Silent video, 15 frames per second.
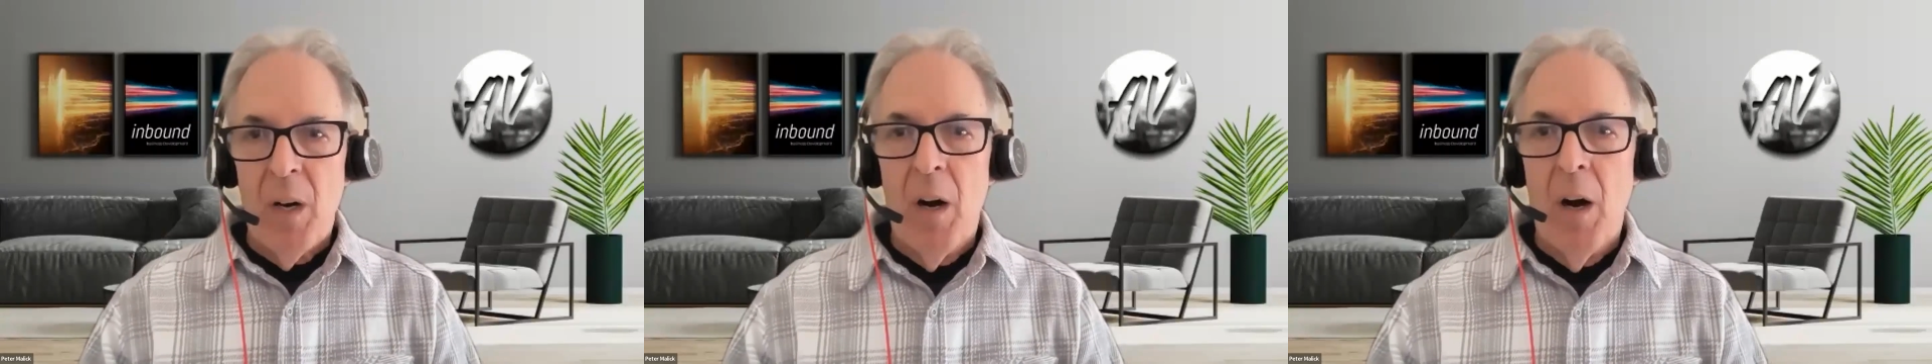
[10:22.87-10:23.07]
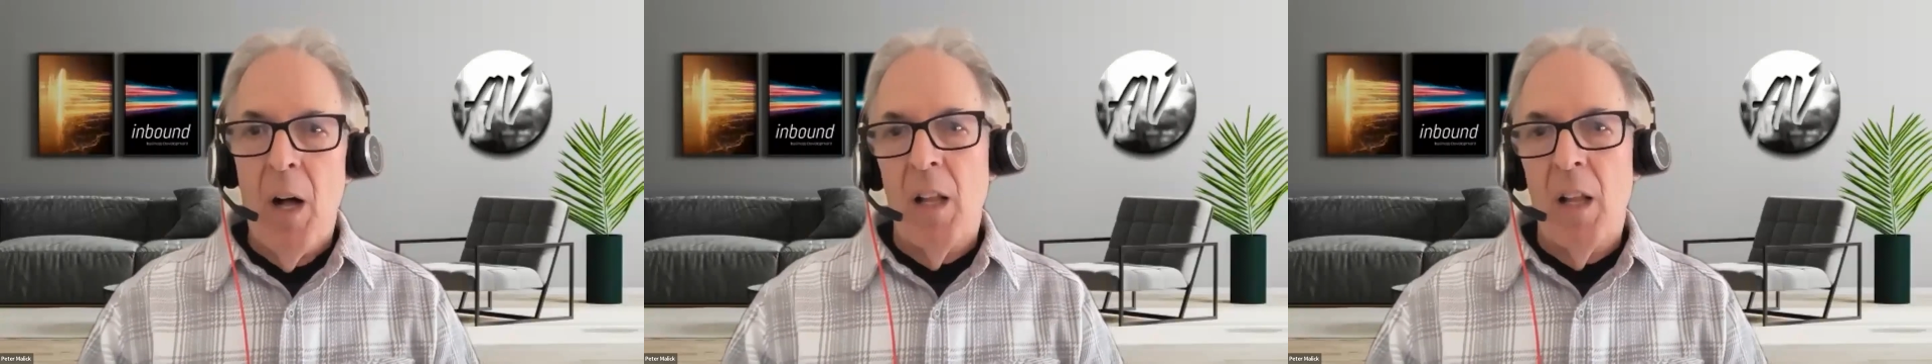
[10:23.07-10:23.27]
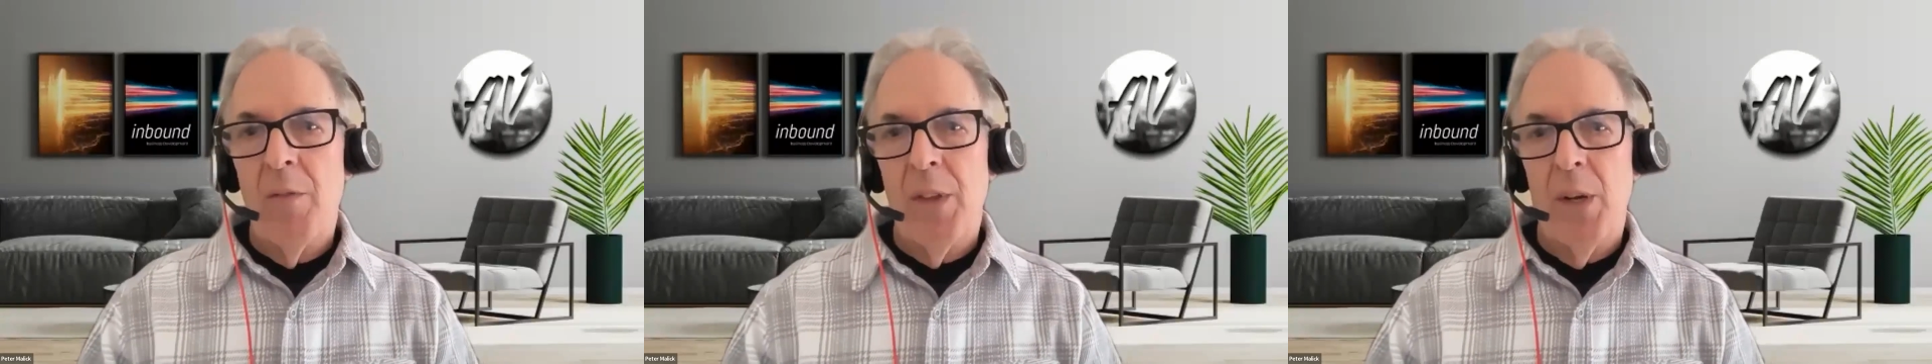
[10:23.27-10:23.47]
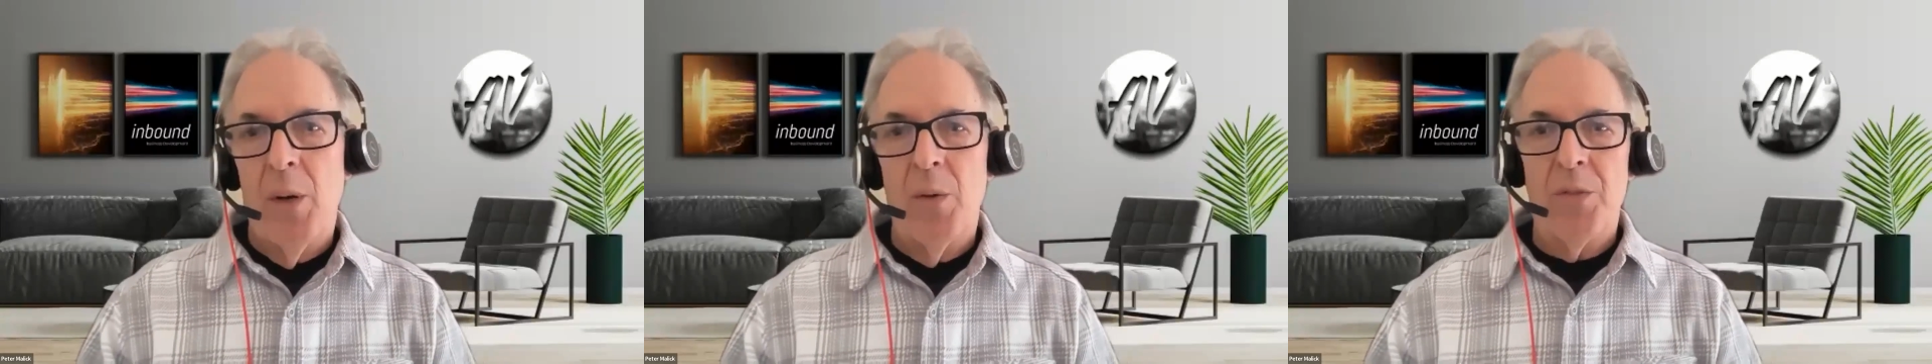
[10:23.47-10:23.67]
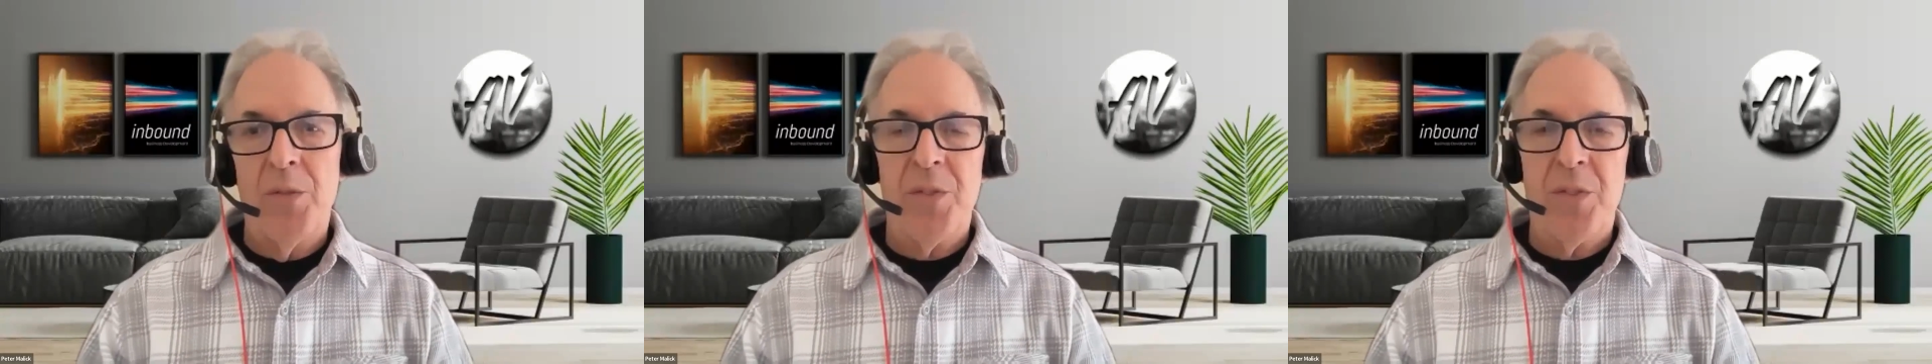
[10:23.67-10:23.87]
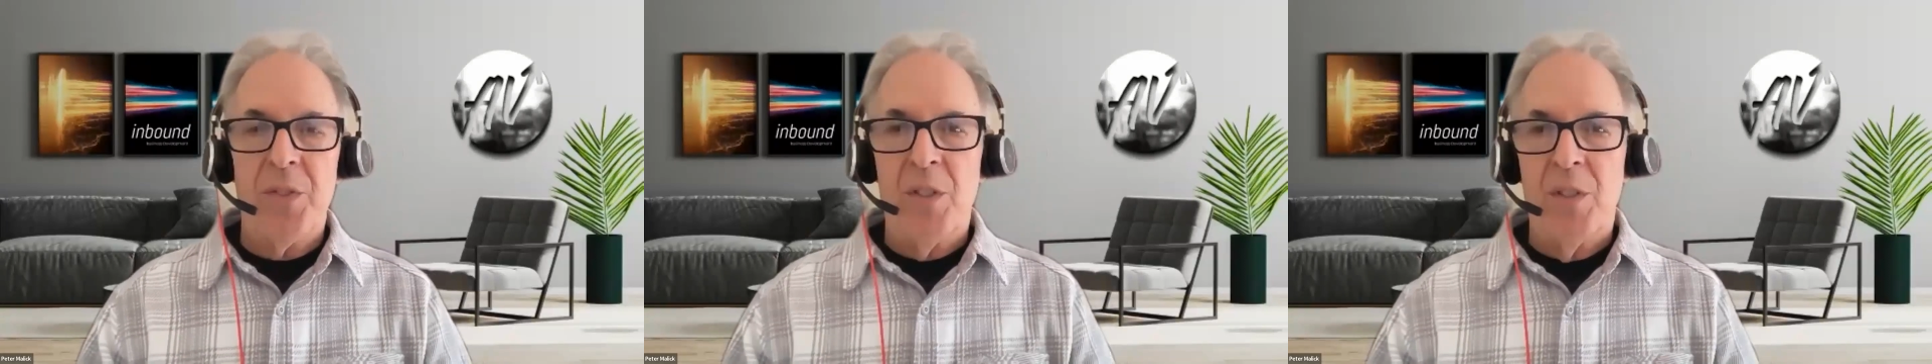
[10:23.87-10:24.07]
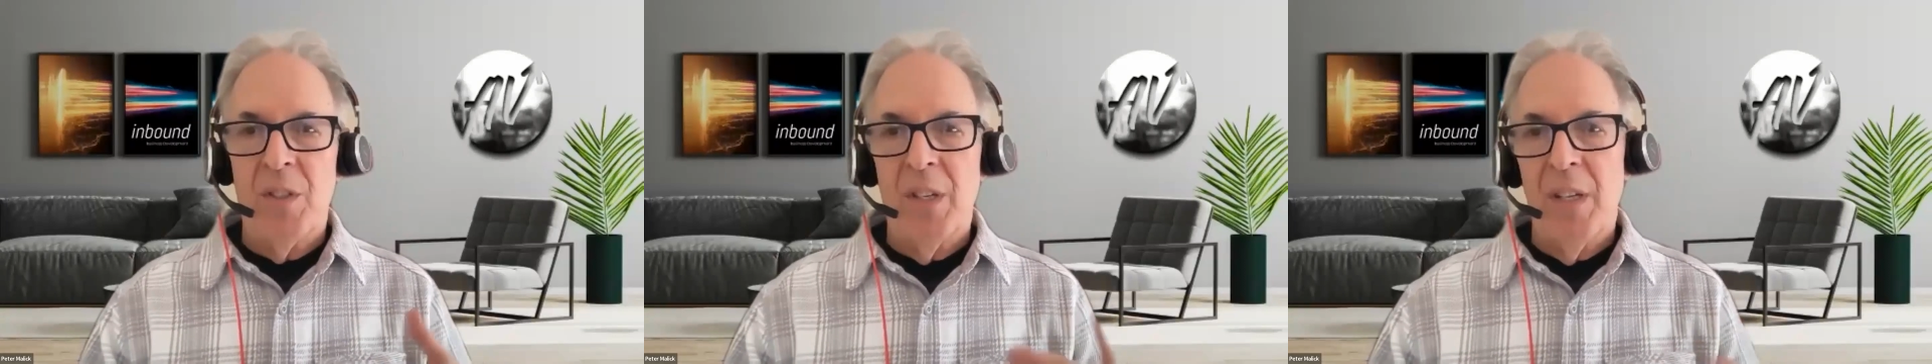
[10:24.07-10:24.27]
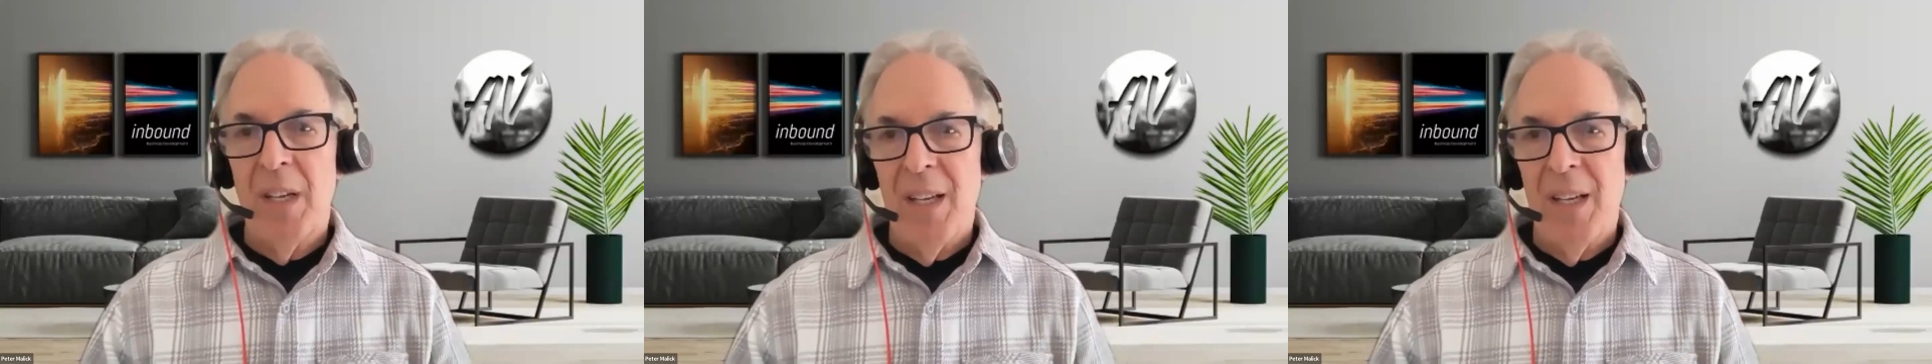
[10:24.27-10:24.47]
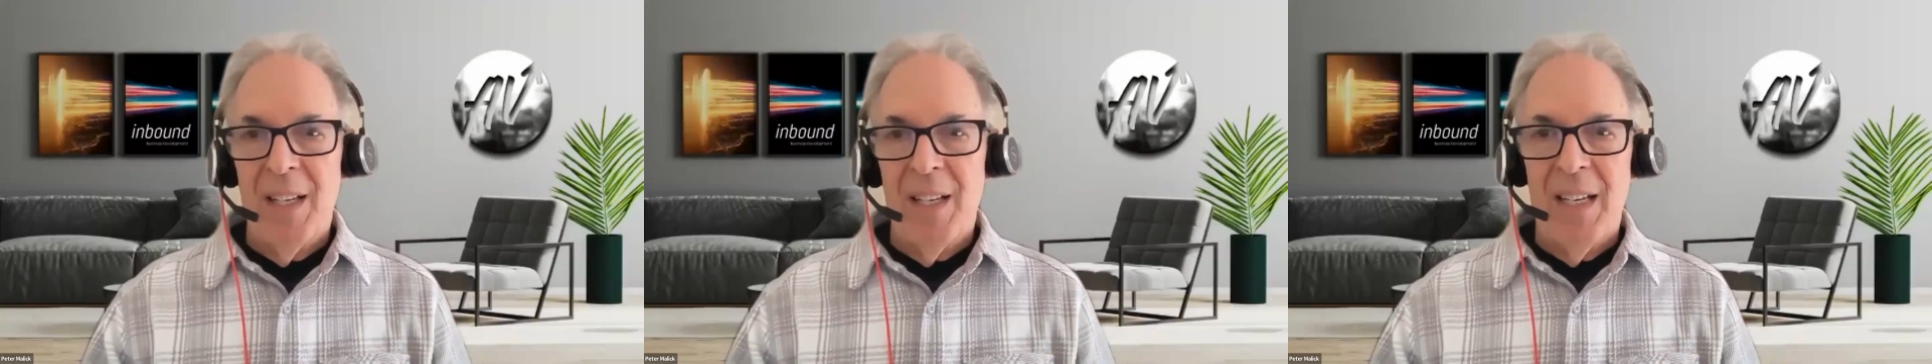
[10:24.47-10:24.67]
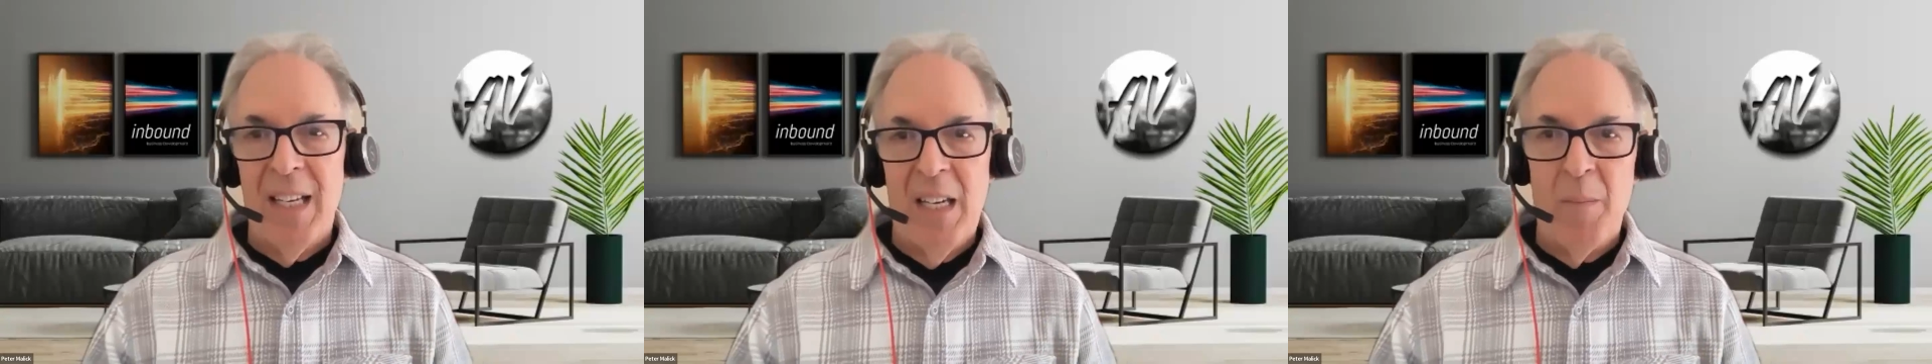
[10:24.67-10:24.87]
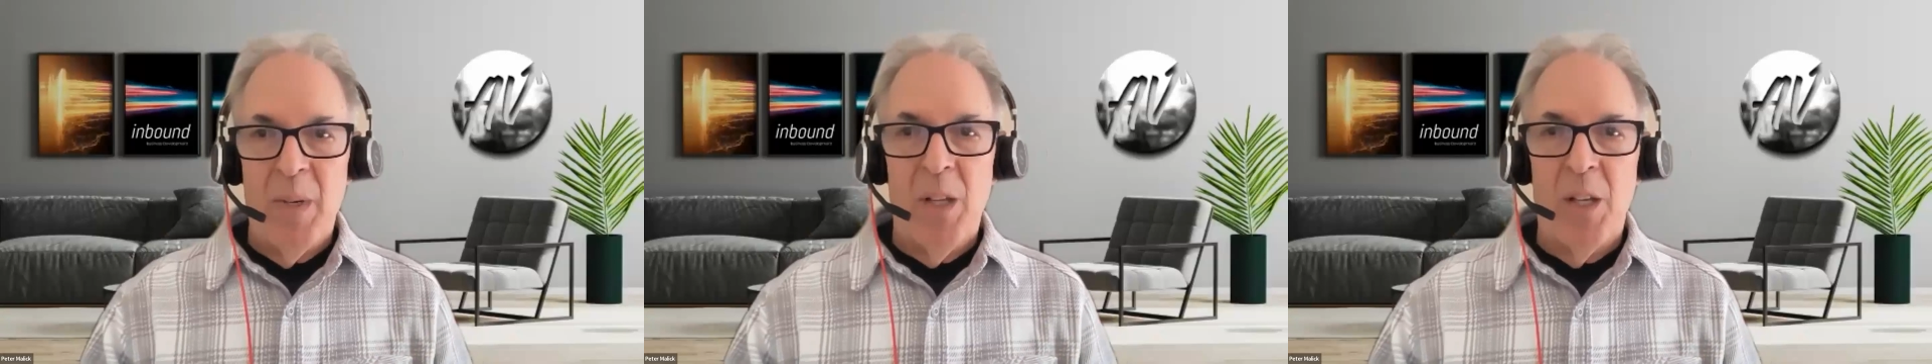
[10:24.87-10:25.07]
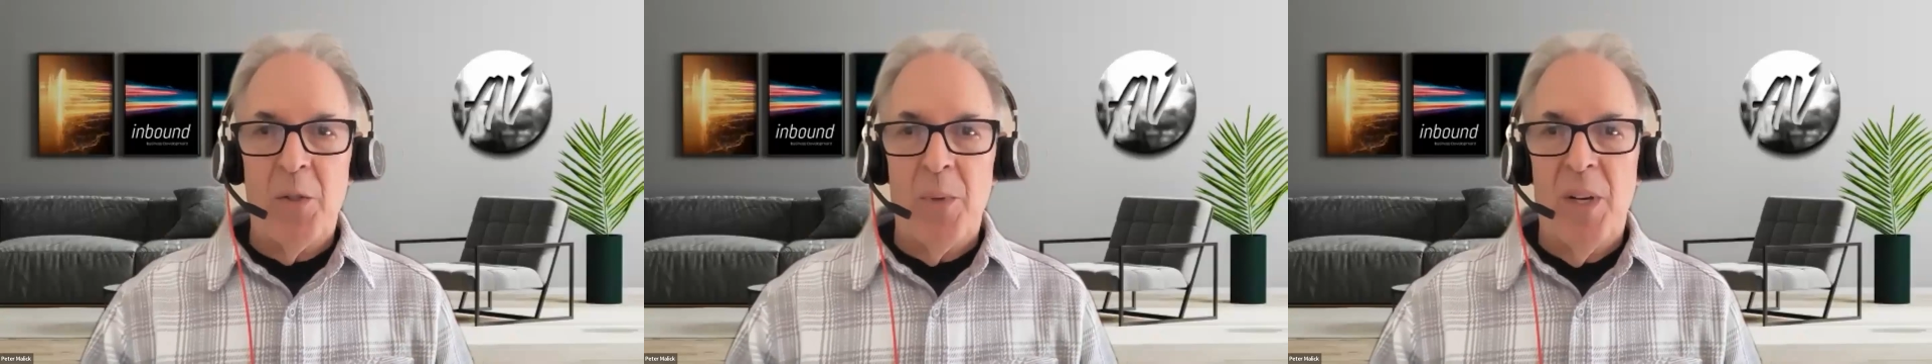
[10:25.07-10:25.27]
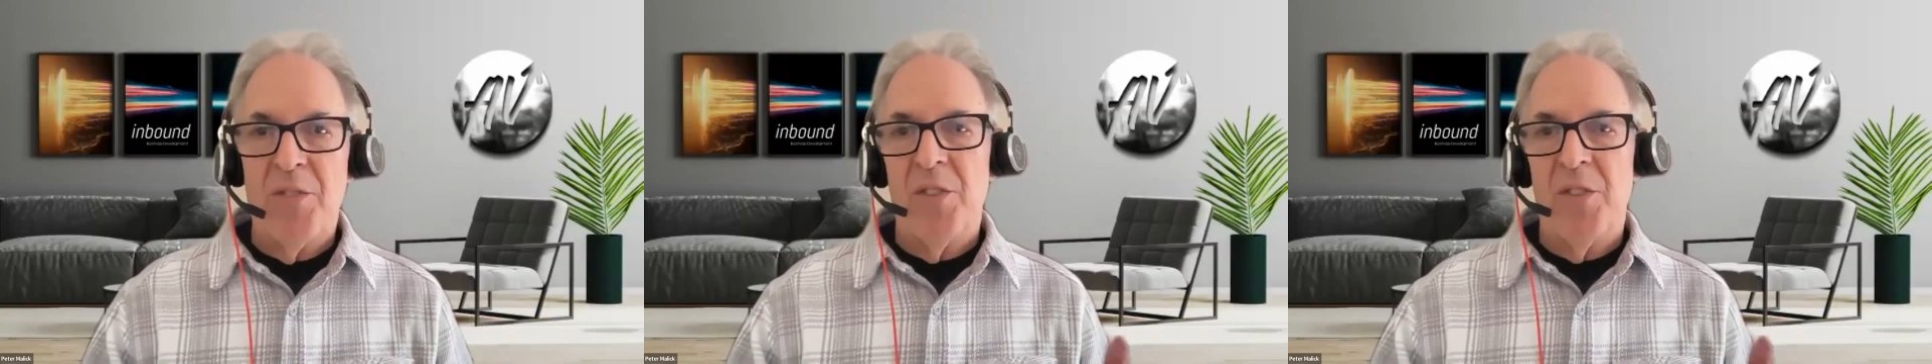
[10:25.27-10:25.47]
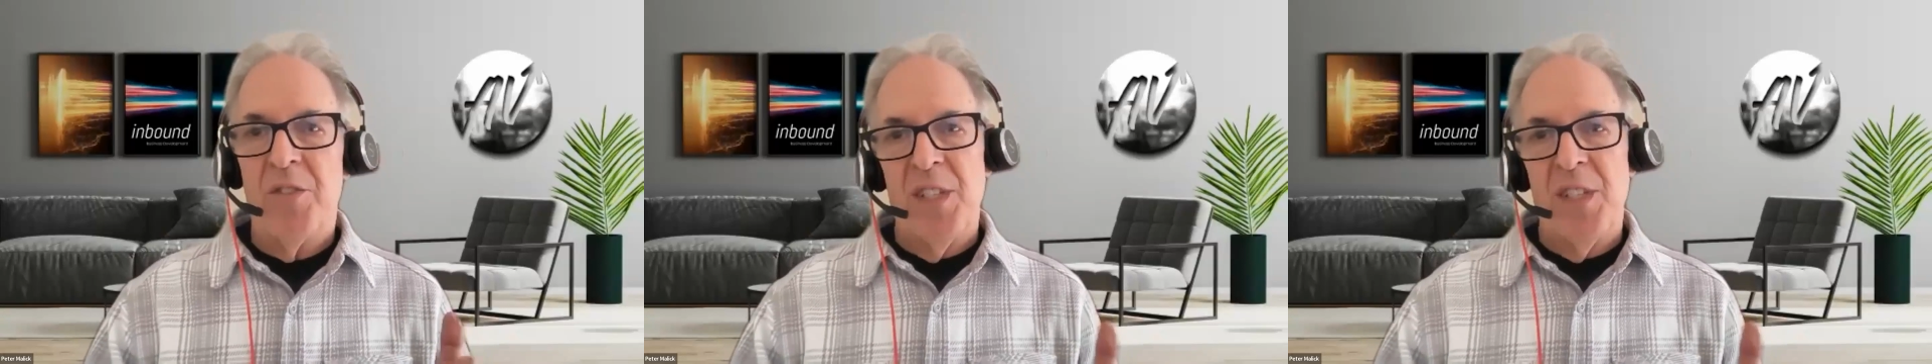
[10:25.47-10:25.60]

All of those email addresses